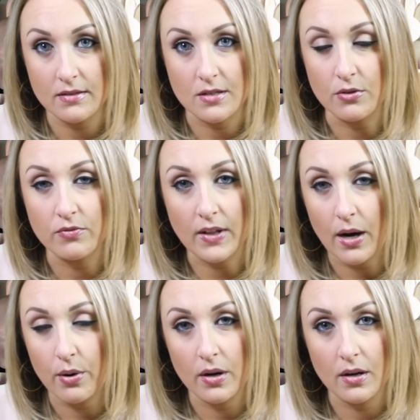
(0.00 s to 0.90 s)
So
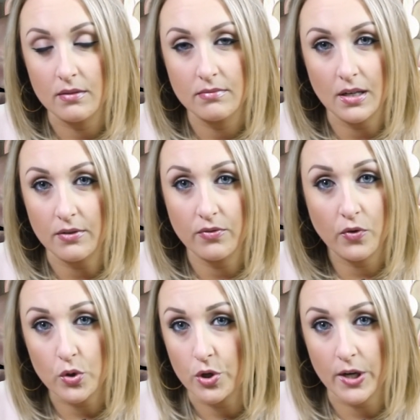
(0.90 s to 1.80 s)
flour,
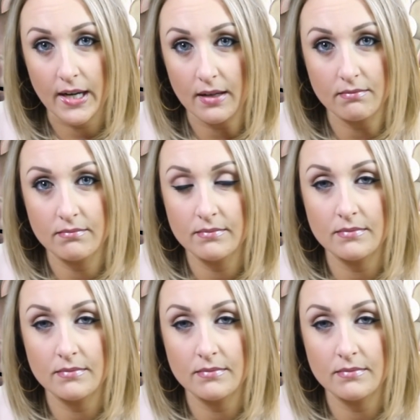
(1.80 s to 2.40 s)
full grain,